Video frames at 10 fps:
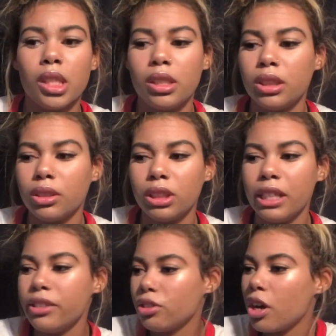so she
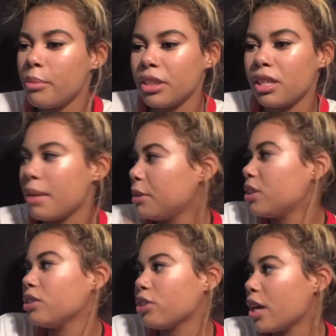has her arm inside me.
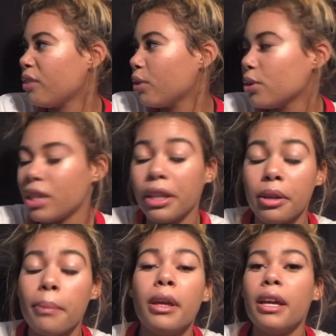She's trying to rotate
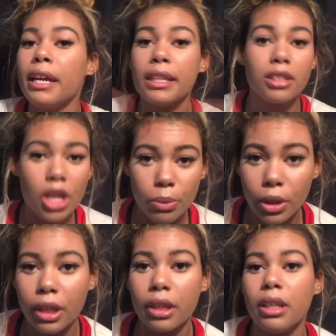him. It's not
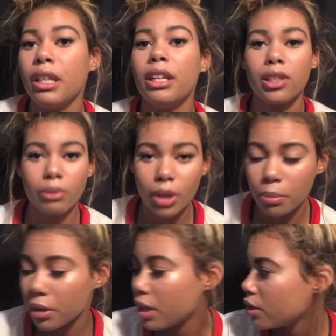working. He doesn't want to
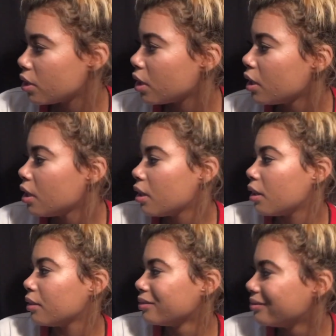budge.
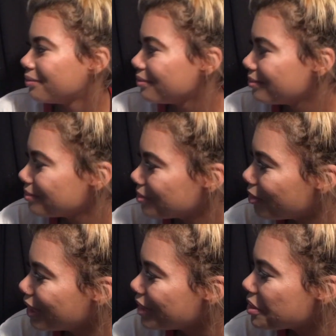
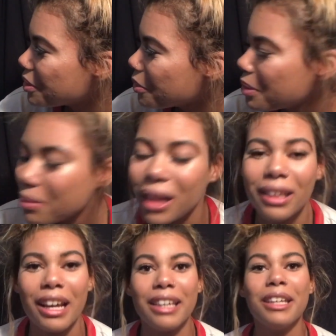What are you doing,
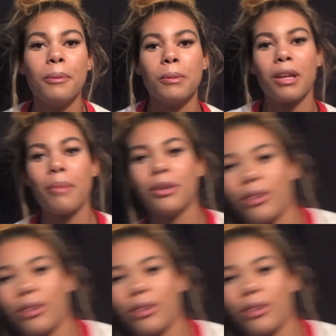Malachi? He keeps coming